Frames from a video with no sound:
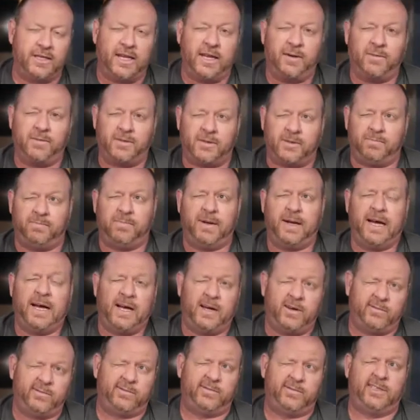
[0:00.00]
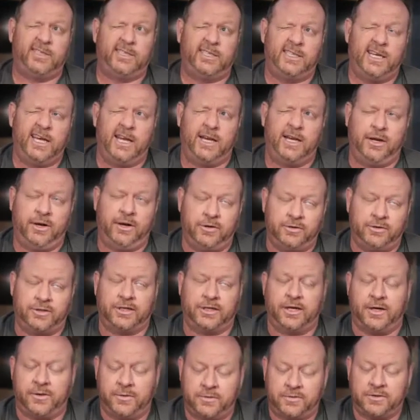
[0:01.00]
And that was about 10 years
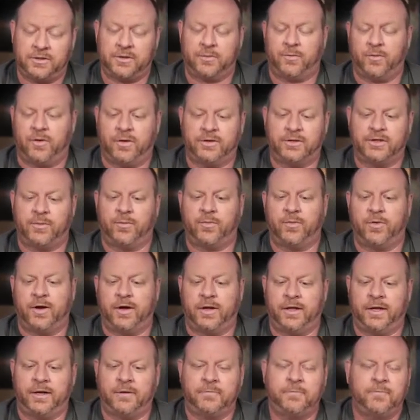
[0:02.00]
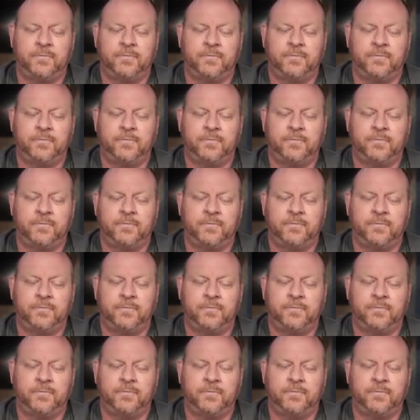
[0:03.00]
ago, somewhere around there.